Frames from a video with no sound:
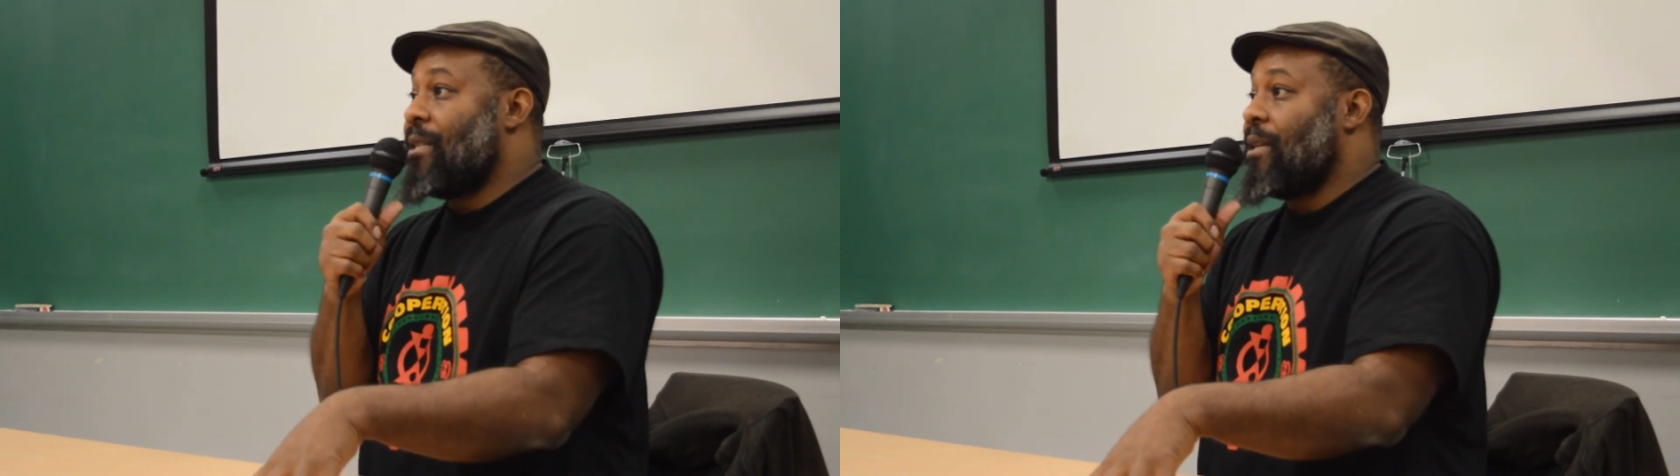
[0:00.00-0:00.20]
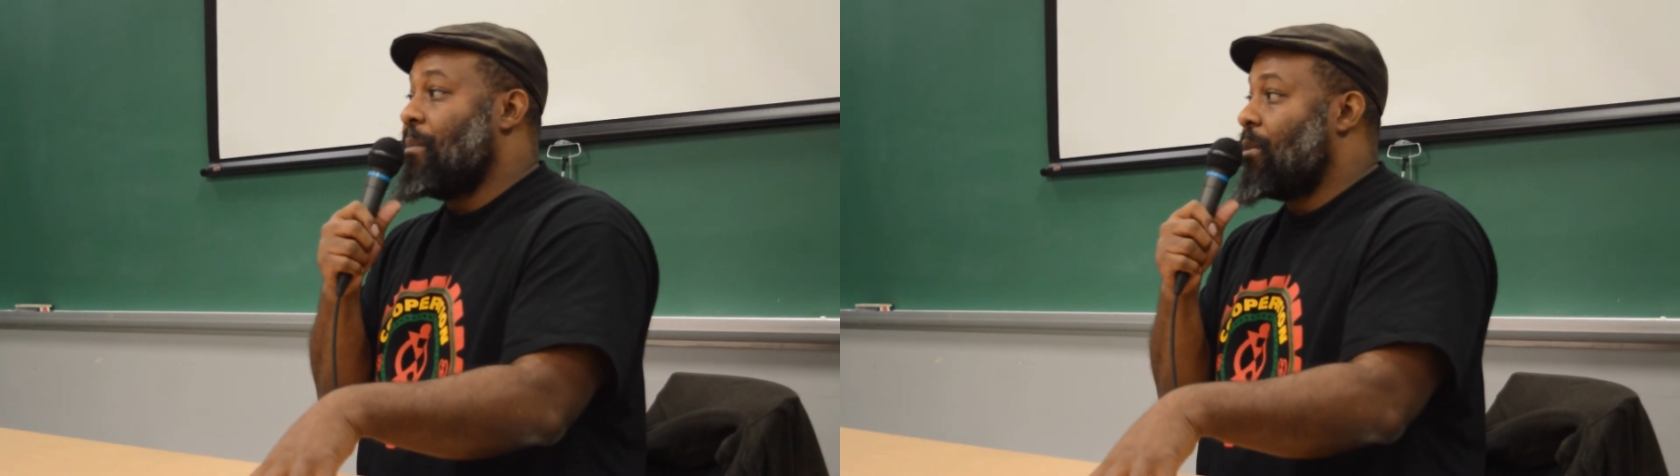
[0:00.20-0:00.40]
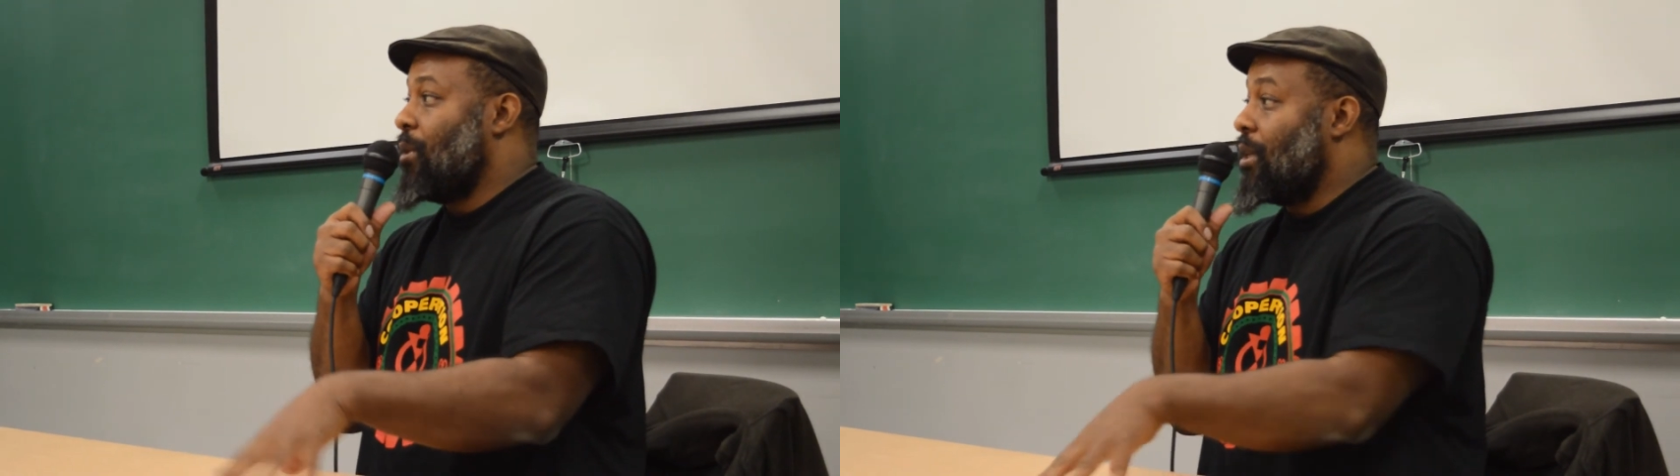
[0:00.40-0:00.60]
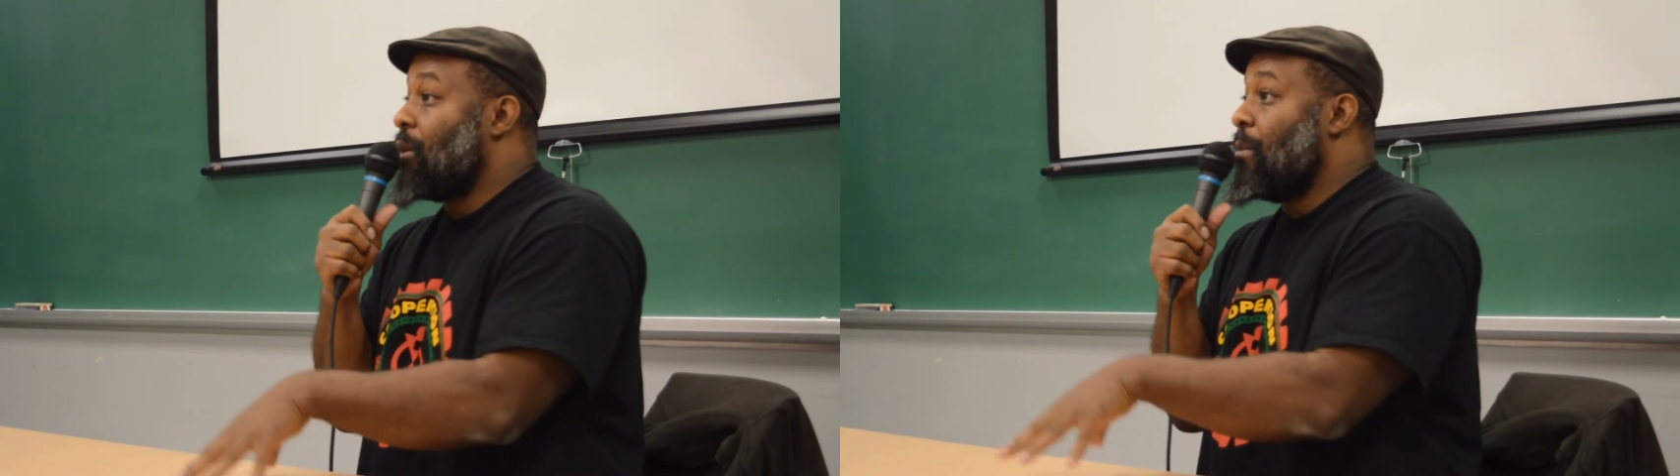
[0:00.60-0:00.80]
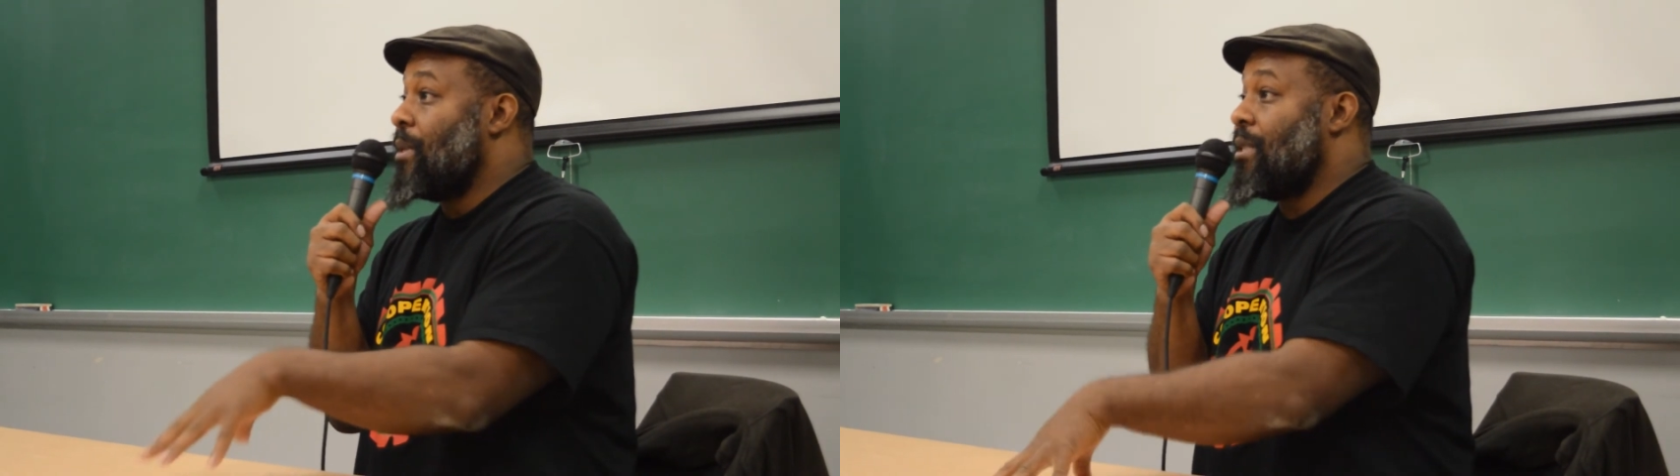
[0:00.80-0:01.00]
some
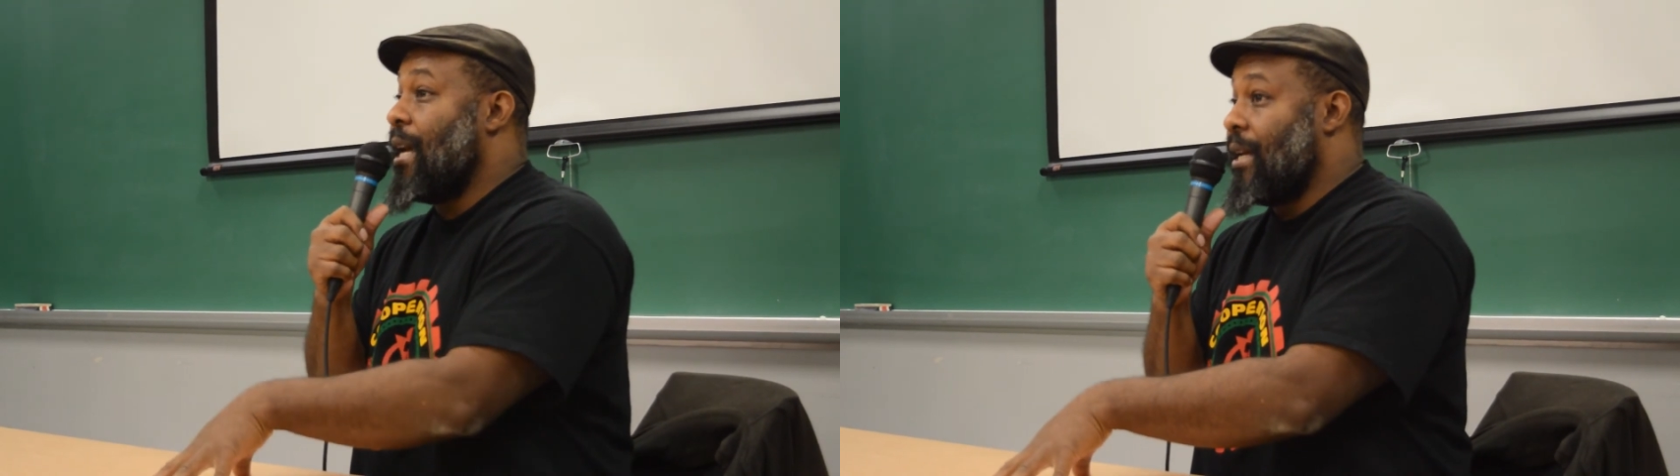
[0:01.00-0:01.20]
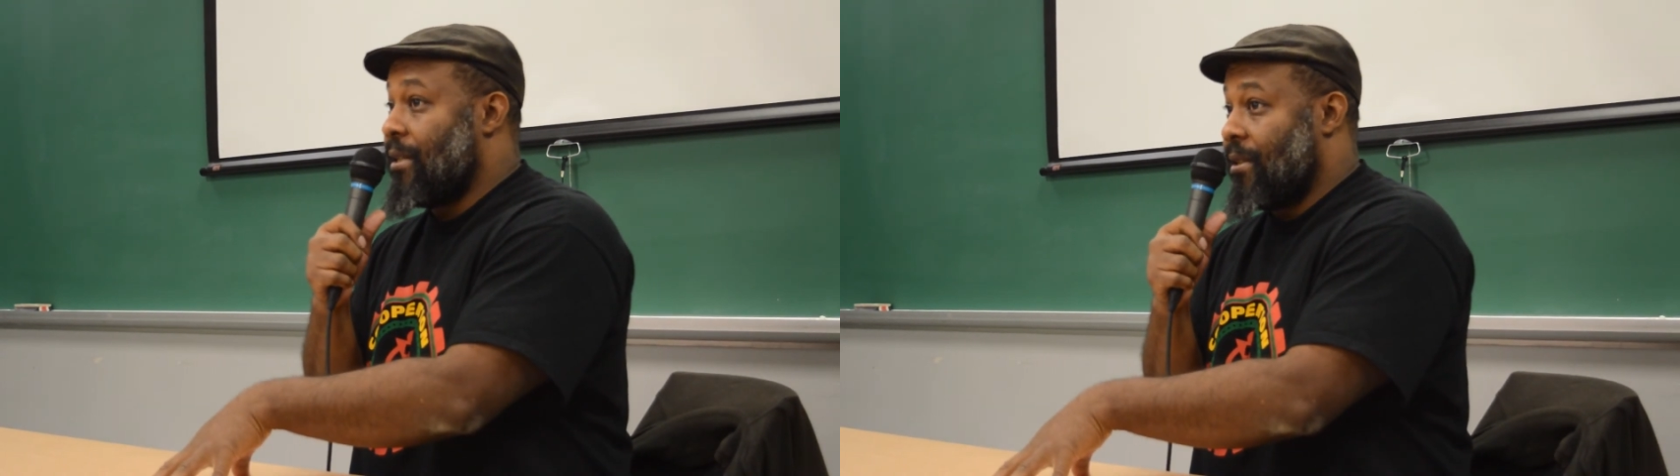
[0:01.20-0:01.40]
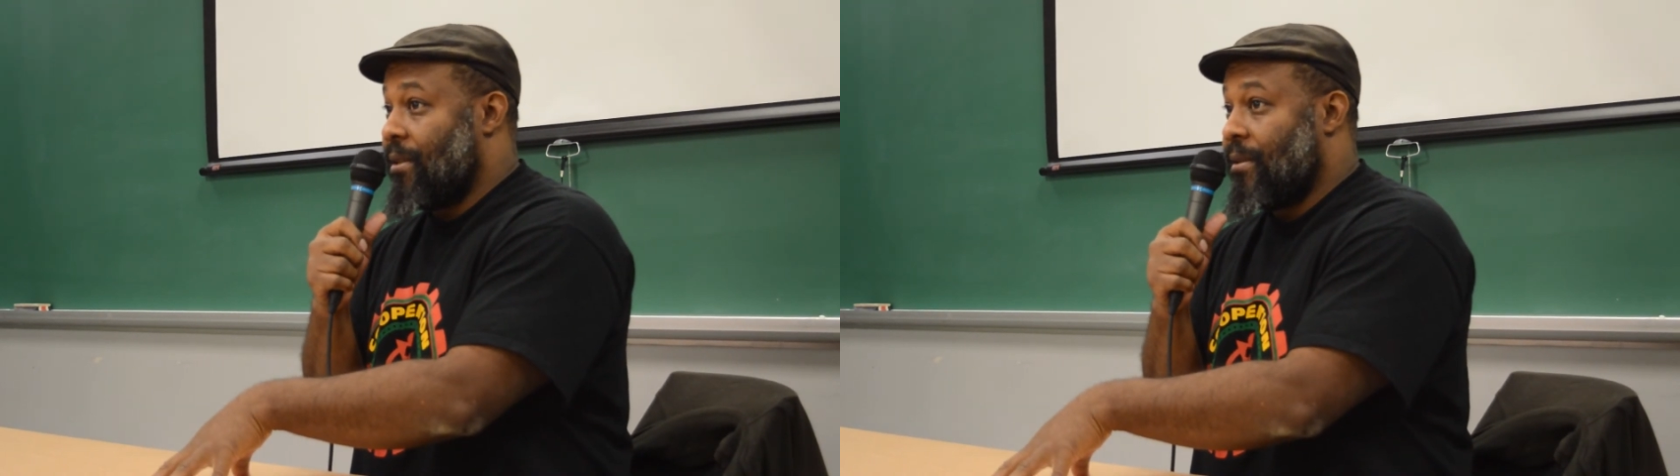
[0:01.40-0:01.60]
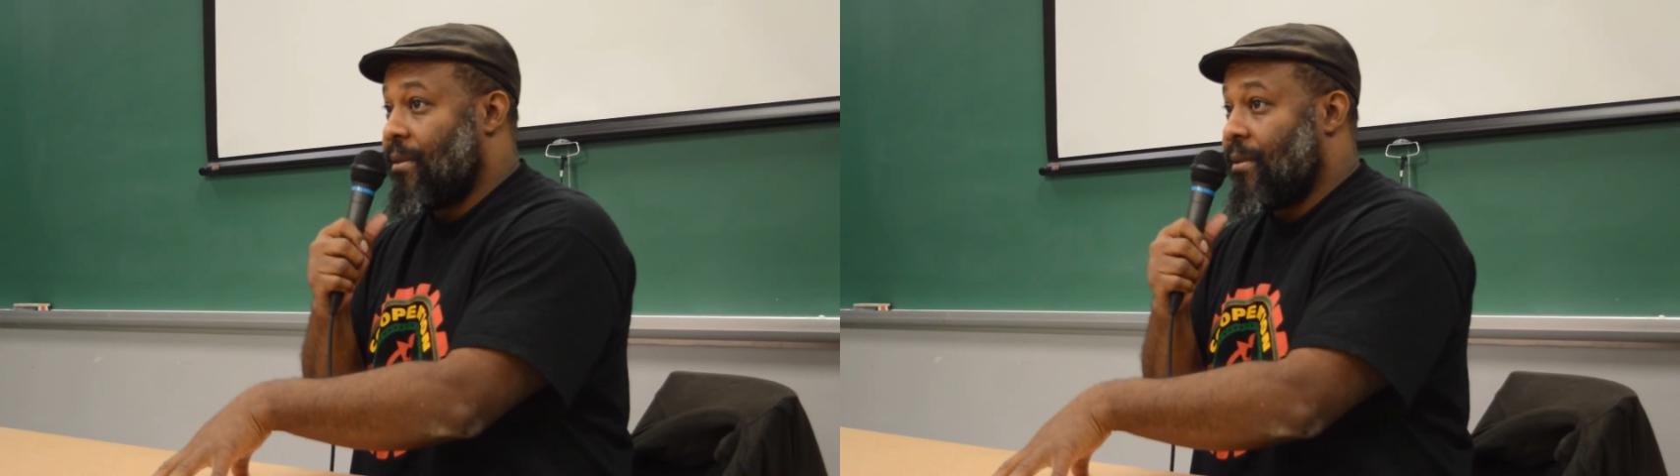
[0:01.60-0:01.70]
critical mistakes.